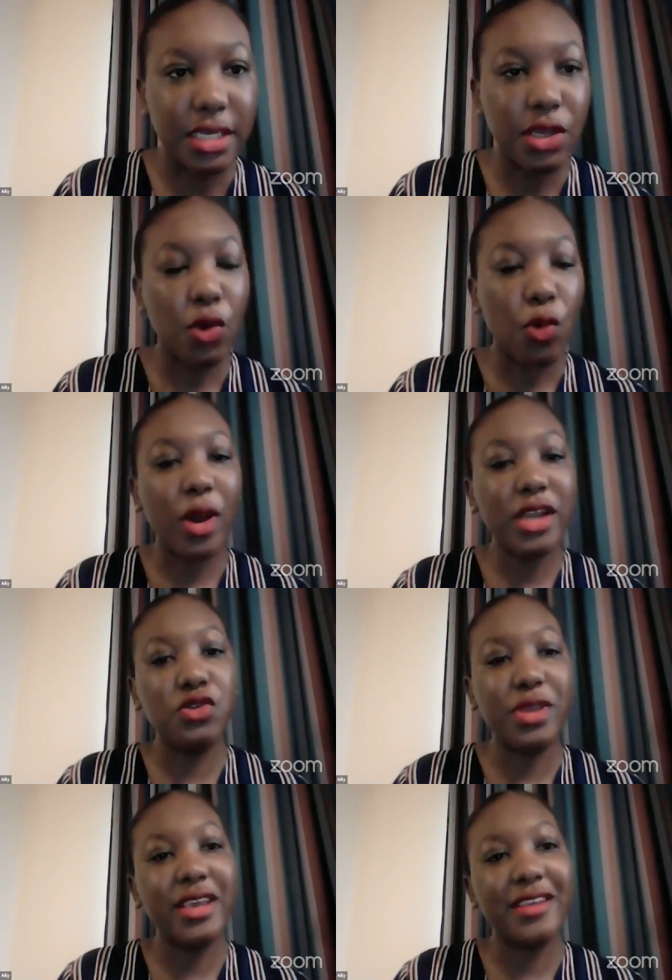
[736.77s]
What do
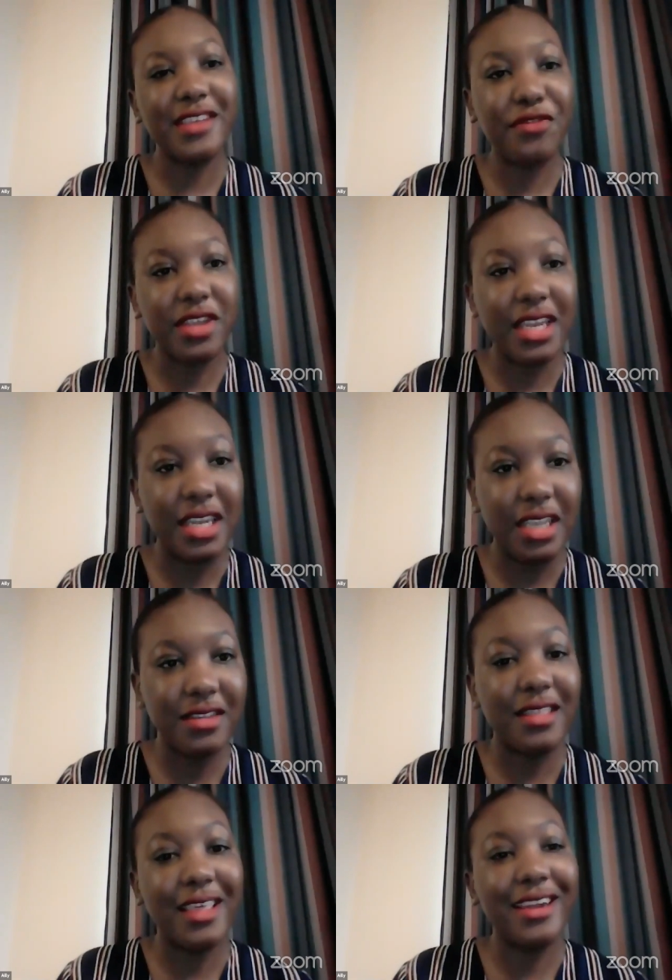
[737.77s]
we as African need?
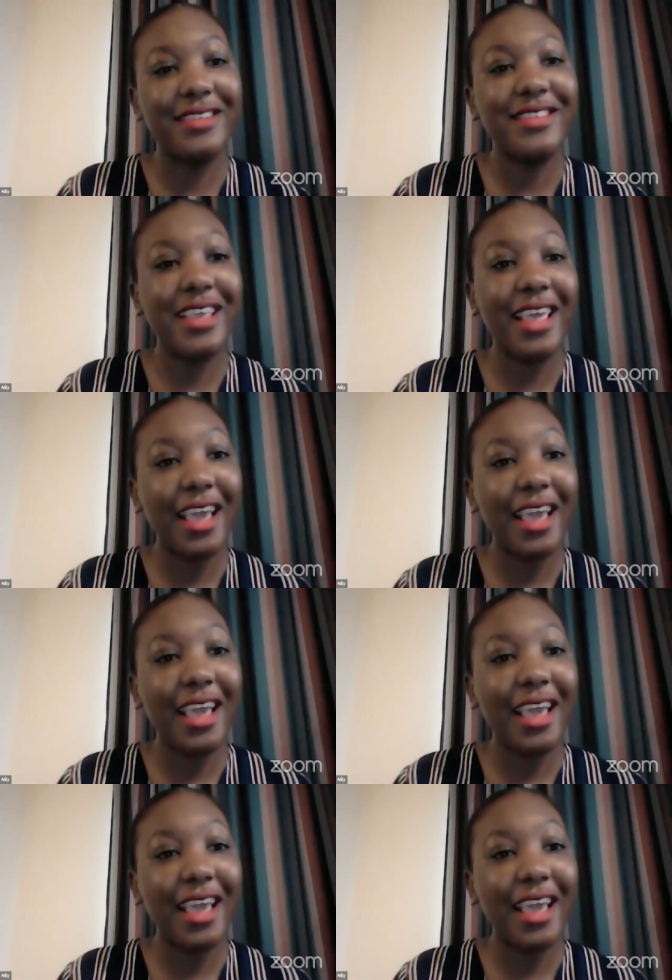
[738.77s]
And that is access
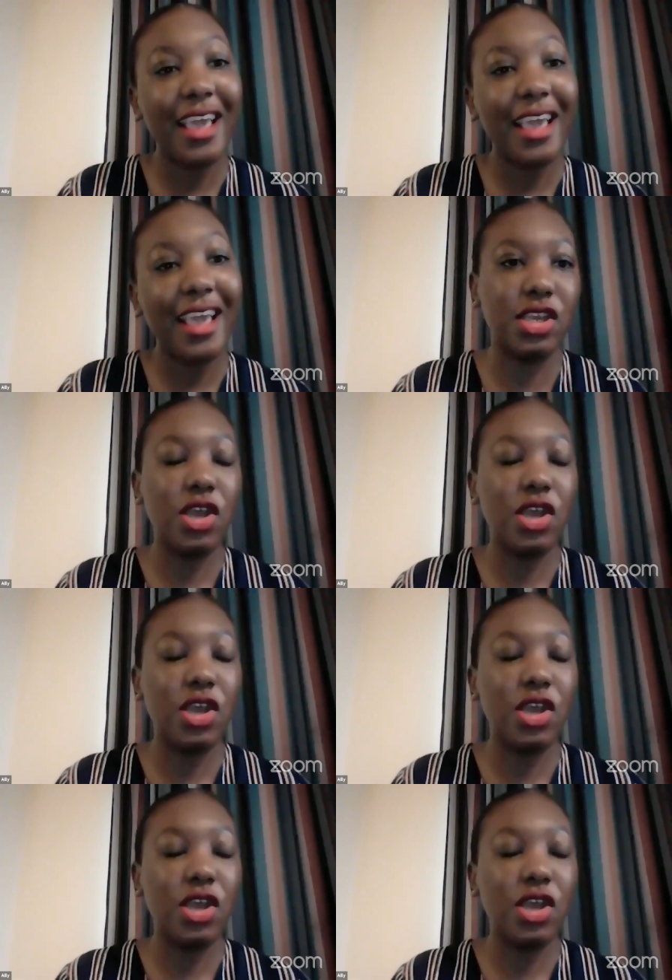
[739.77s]
to energy.